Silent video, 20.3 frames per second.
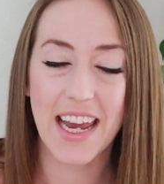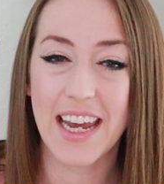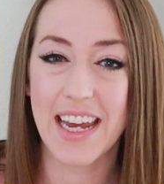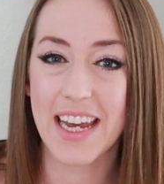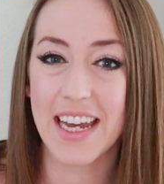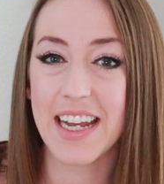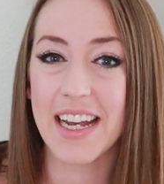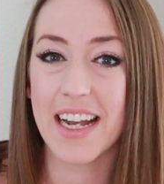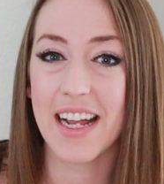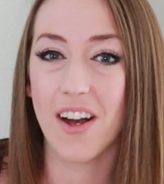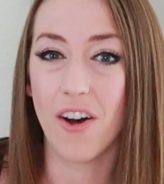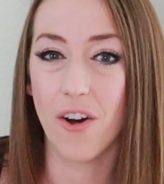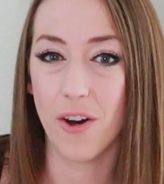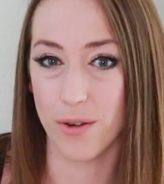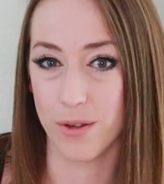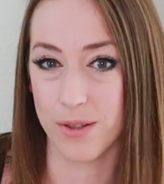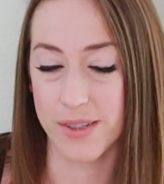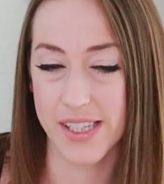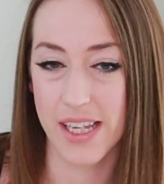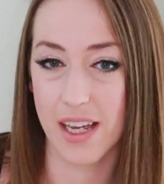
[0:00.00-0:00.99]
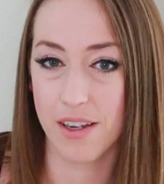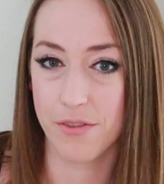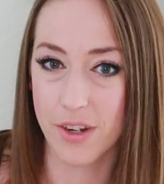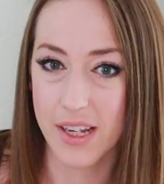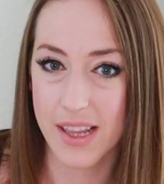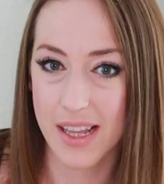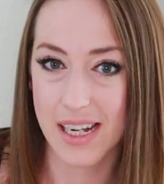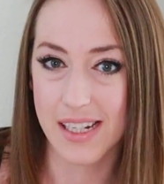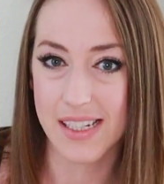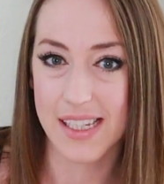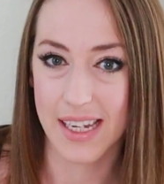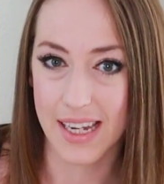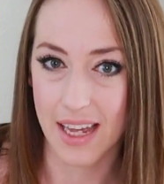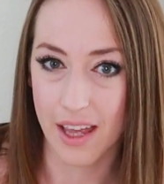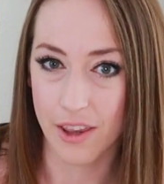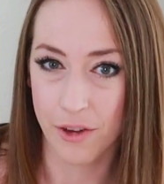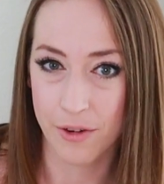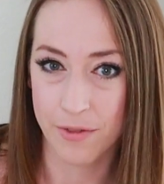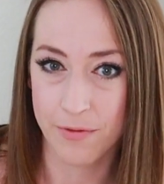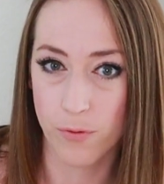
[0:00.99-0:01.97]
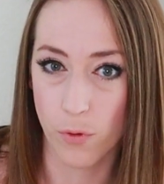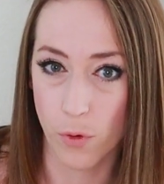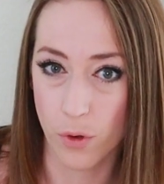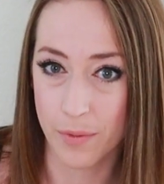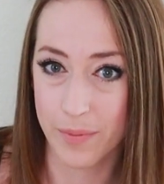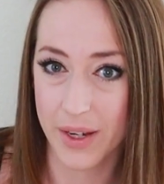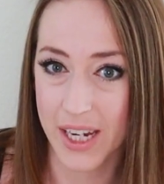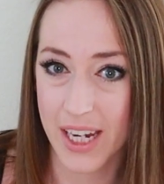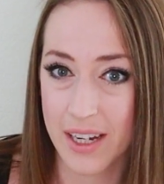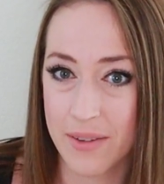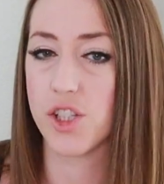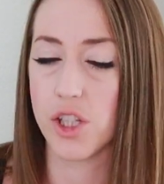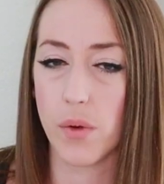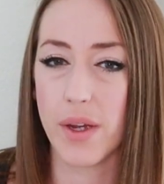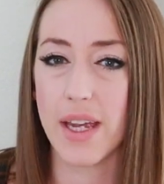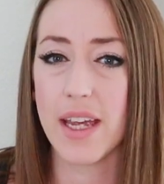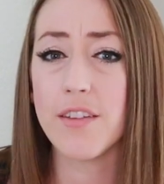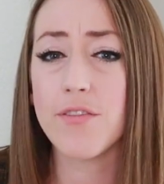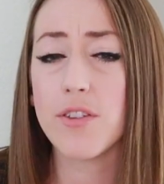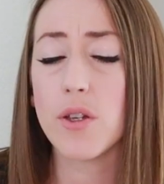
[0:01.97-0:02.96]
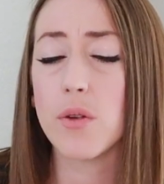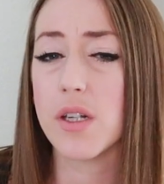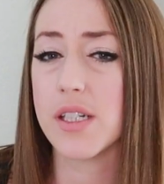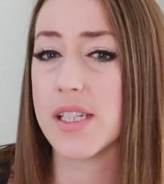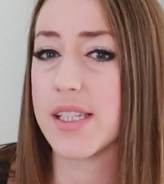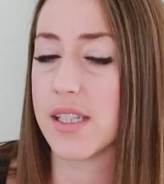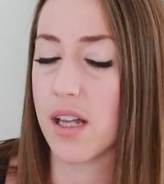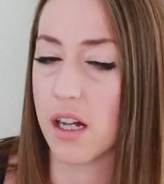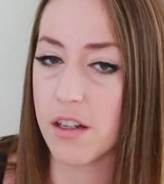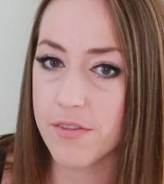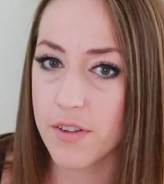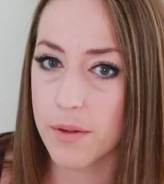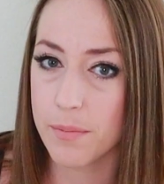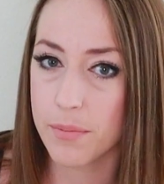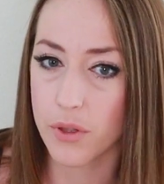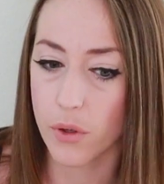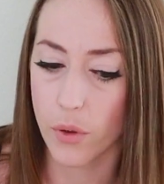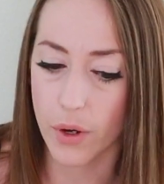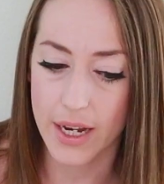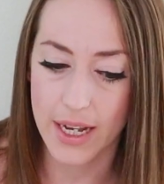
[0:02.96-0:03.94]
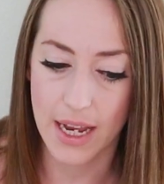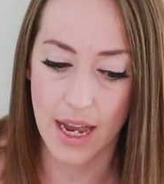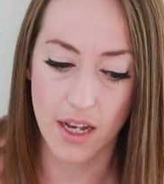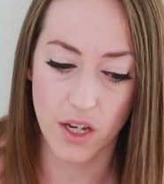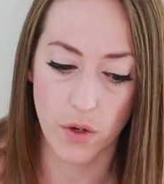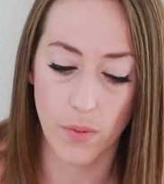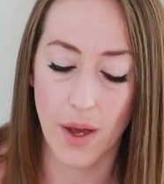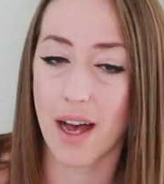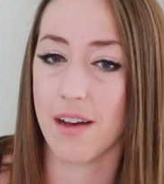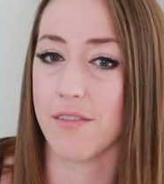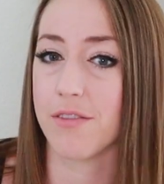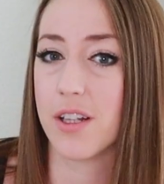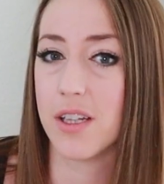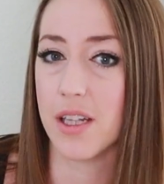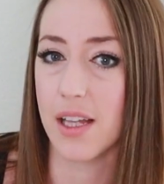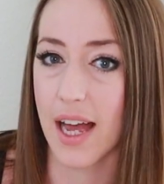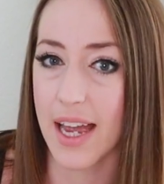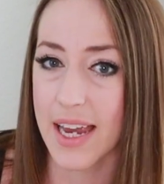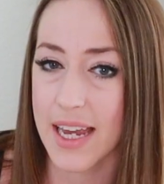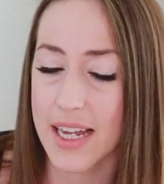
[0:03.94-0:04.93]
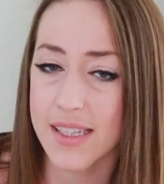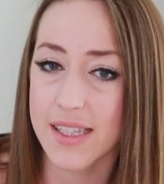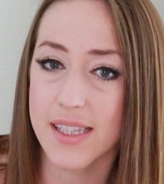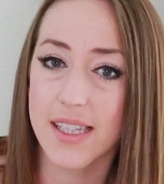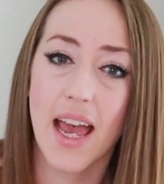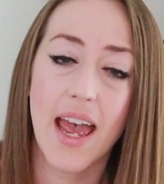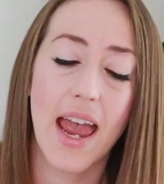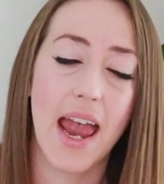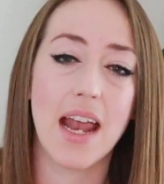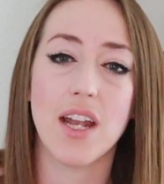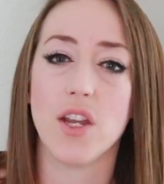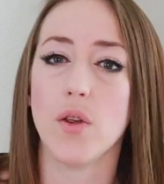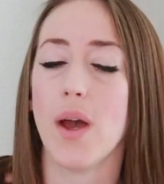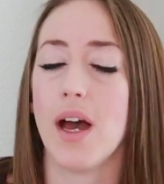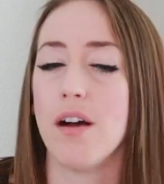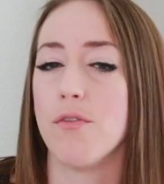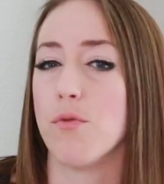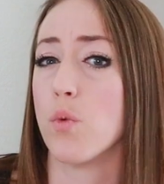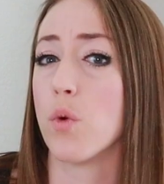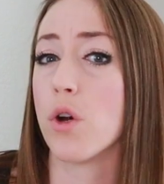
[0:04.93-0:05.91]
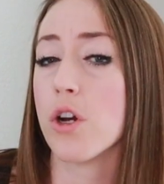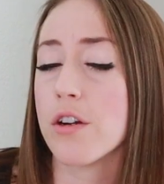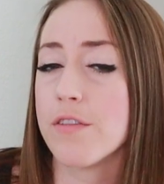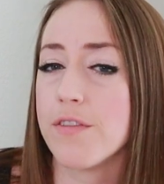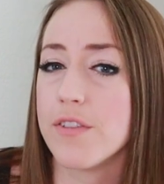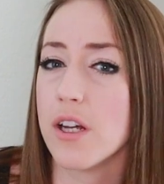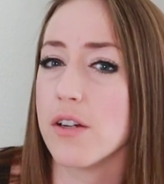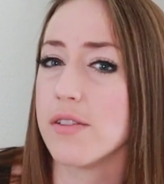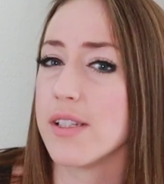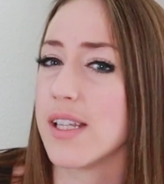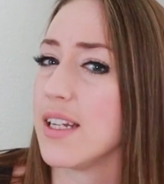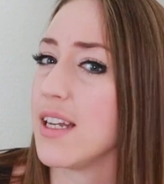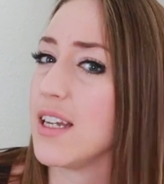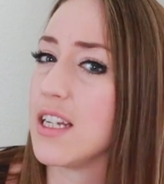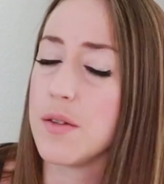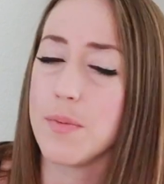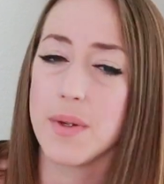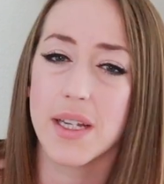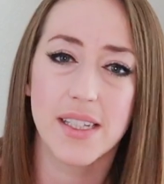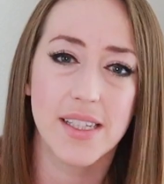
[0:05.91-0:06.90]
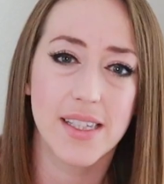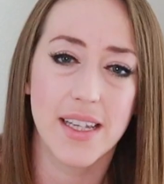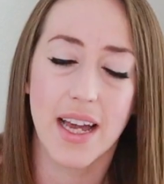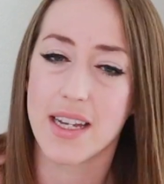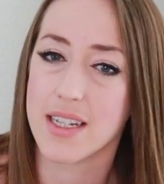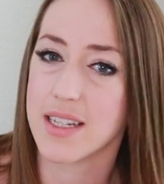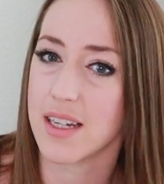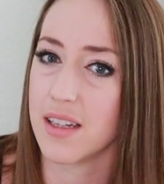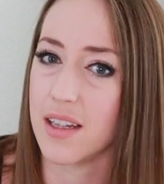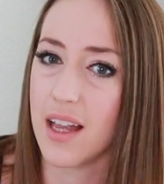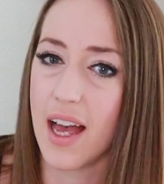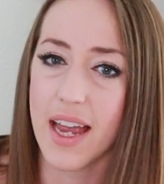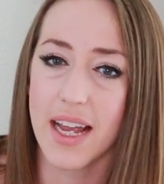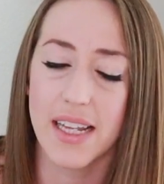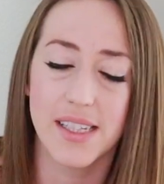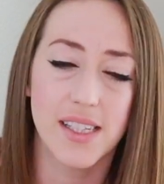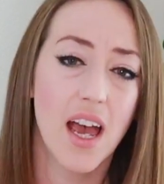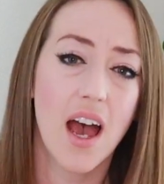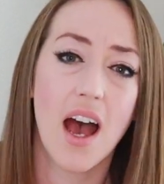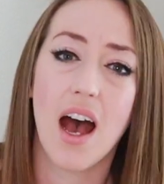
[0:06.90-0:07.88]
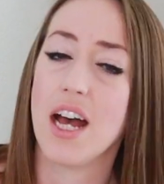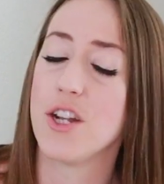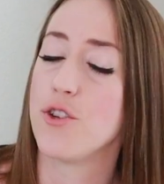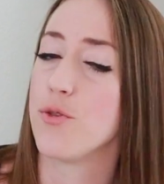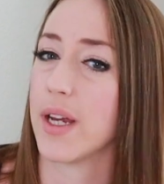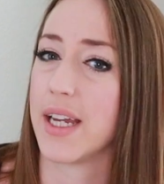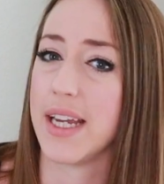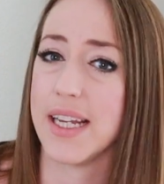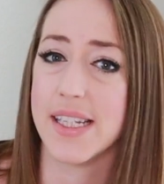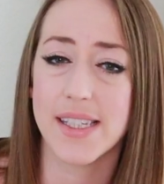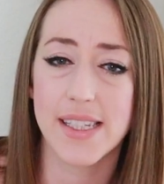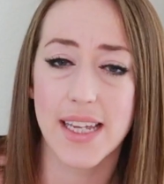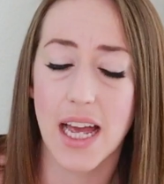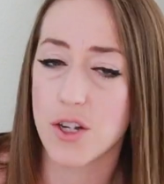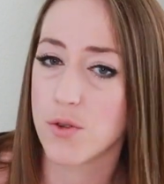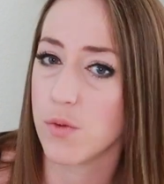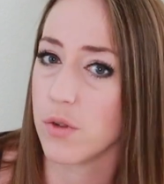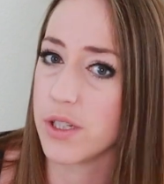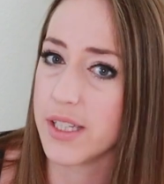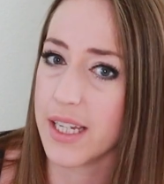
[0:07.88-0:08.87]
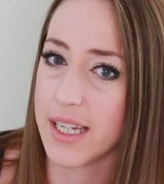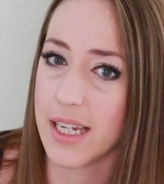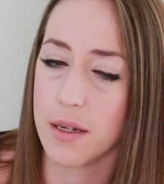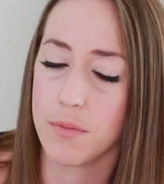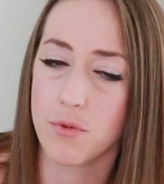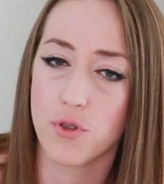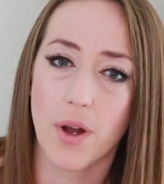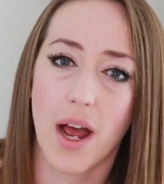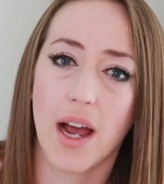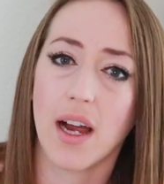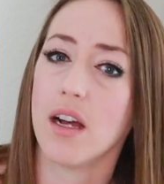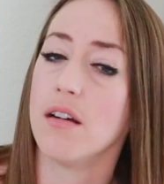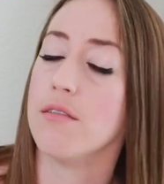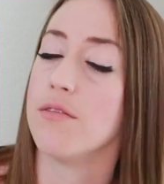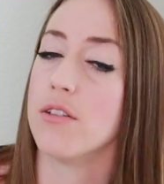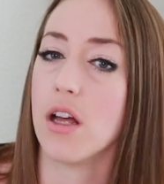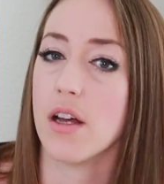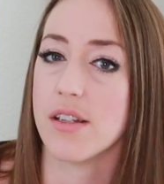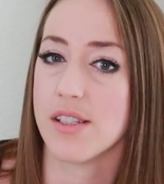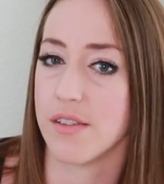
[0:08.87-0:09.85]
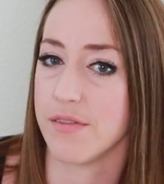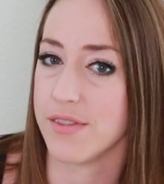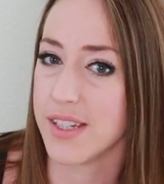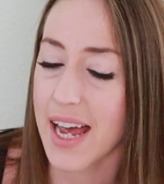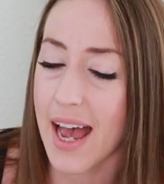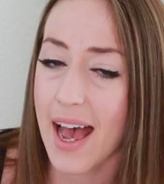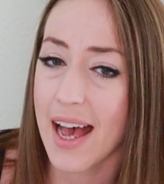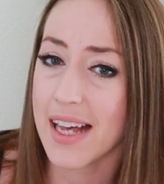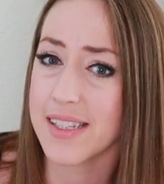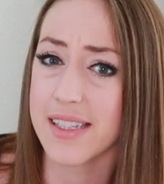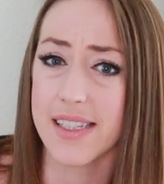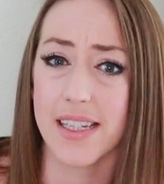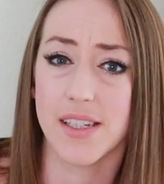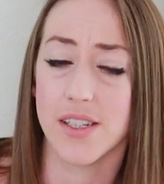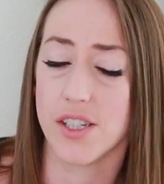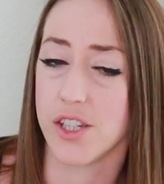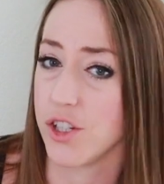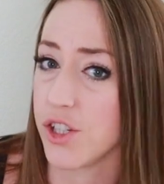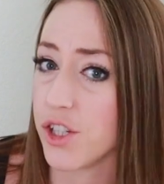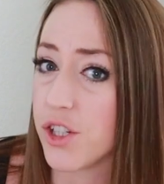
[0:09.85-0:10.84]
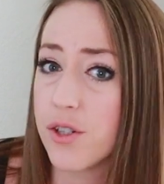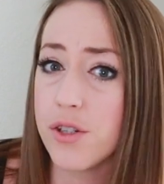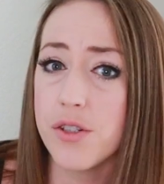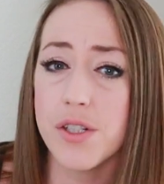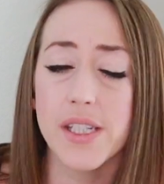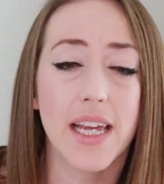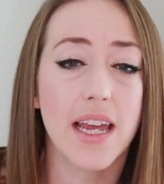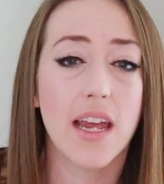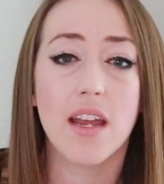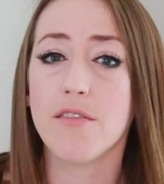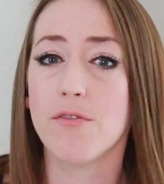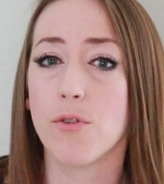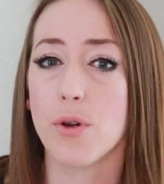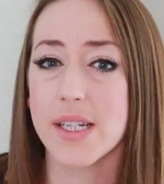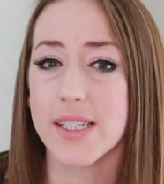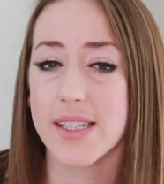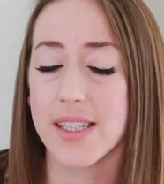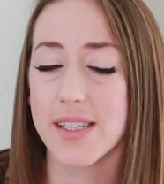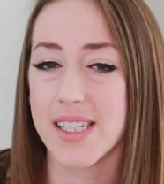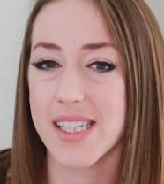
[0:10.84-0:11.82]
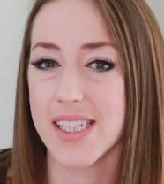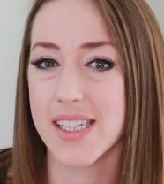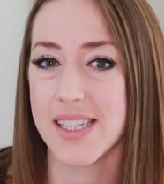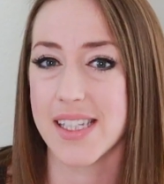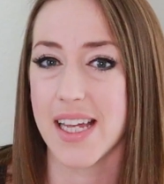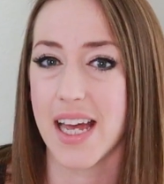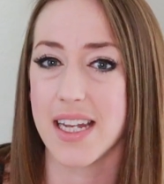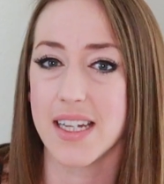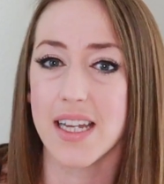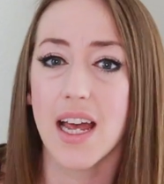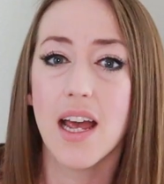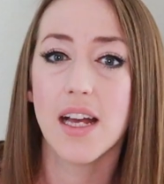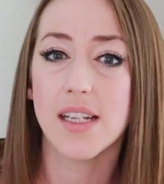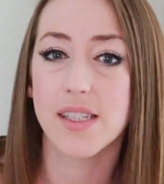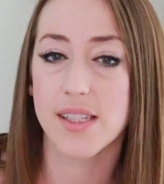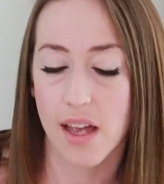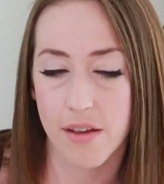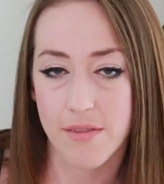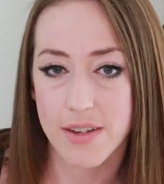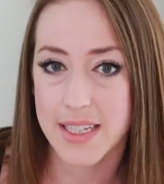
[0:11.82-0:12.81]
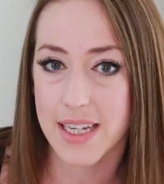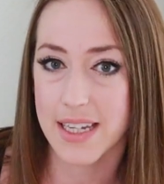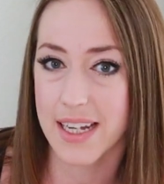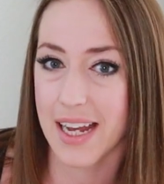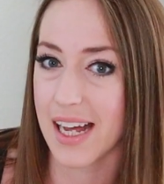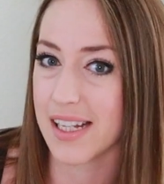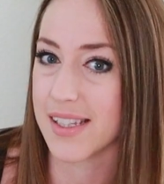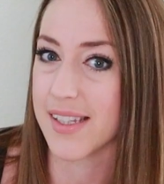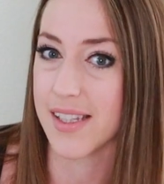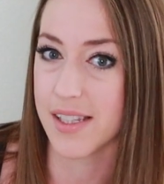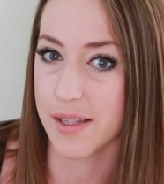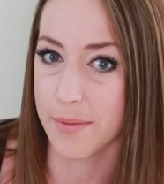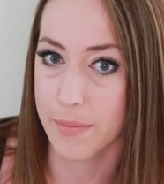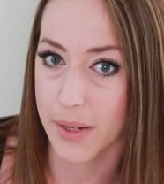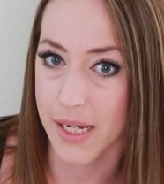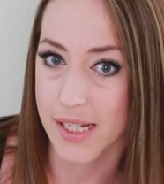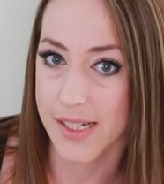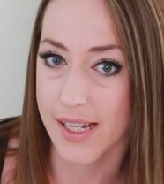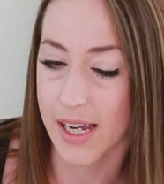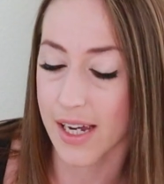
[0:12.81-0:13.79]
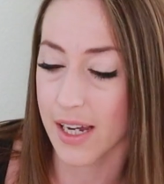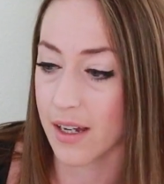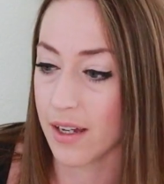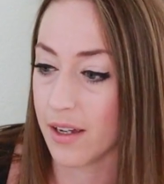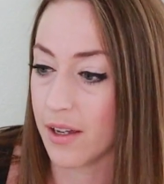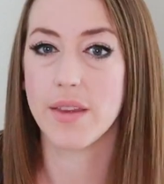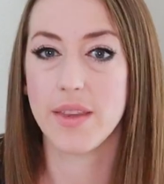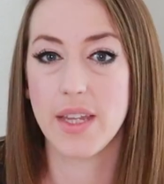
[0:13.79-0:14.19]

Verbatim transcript: It holds everything together for me. So if you are self-employed and you have clients and you have workflows that need to be assigned to clients, a tricky schedule to keep track of, lots of tasks and to-dos, invoices to send, 17 Hats is amazing.